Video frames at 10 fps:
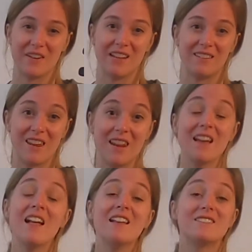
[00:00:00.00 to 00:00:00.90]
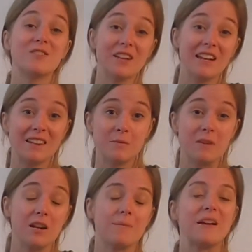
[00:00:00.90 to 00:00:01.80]
violin is looking in the
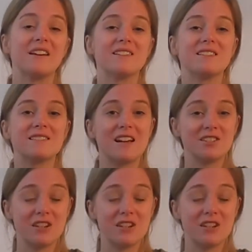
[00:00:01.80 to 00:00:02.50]
mirror, because it's